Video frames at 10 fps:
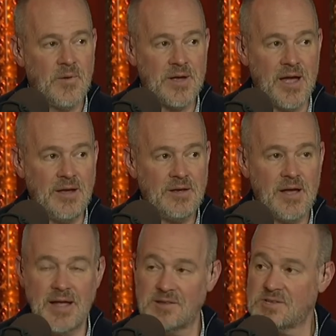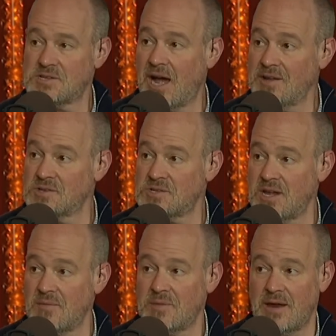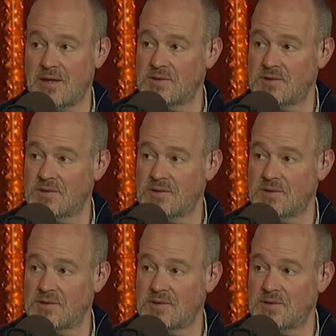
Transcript: Okay, against a Titans team that